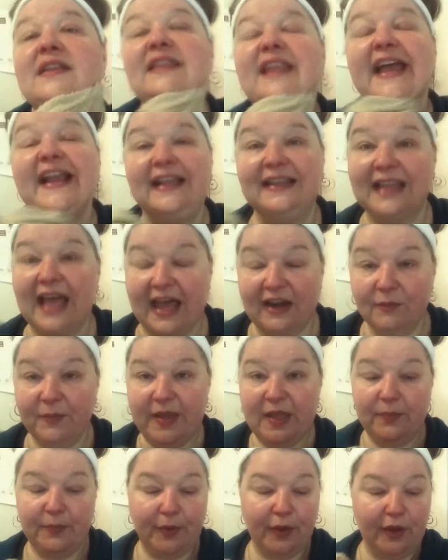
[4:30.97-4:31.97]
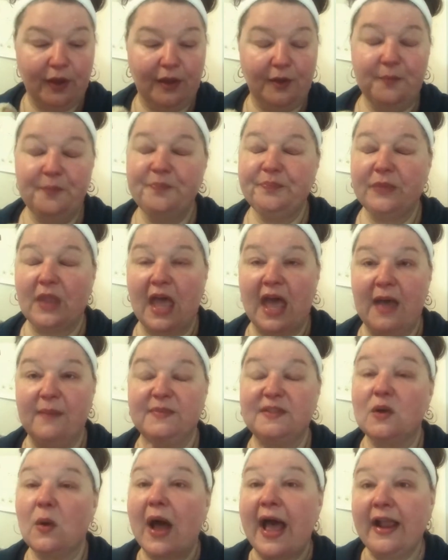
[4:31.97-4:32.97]
like a lot of people.
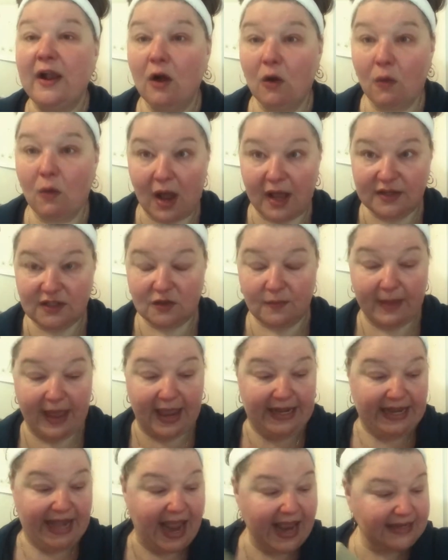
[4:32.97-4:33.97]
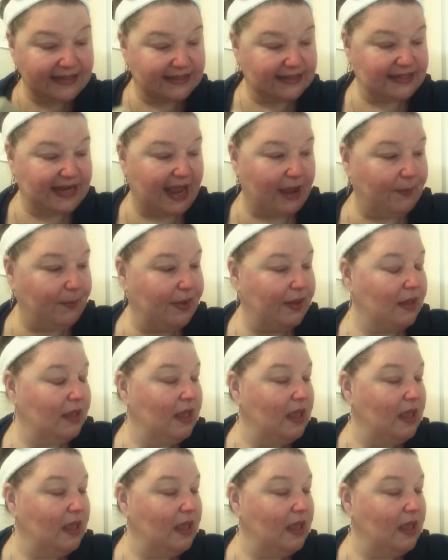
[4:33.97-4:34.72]
So I go on to my next step,